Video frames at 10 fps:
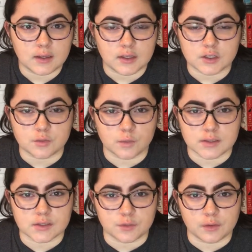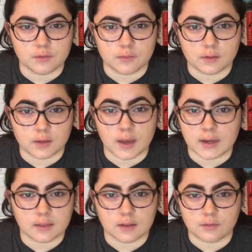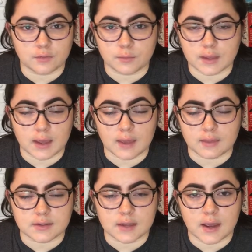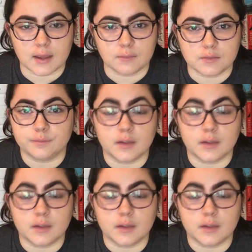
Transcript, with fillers: it just wasn't doing anything for me at the time.